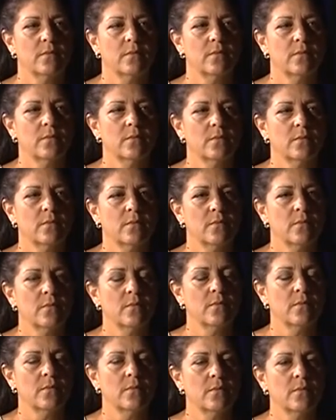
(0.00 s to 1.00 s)

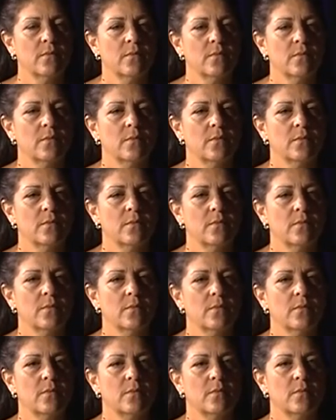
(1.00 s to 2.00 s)

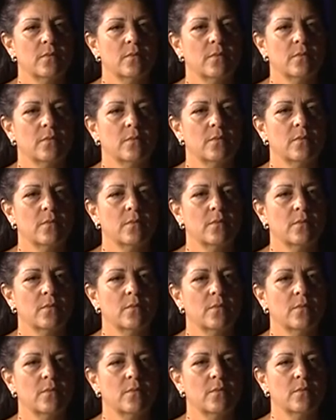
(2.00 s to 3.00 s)

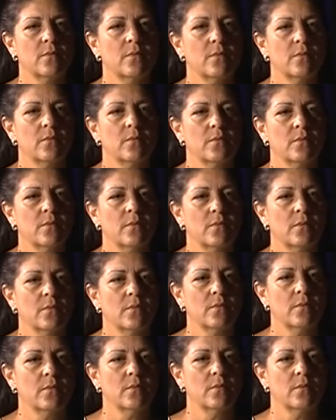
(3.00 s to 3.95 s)
The person shown says nothing.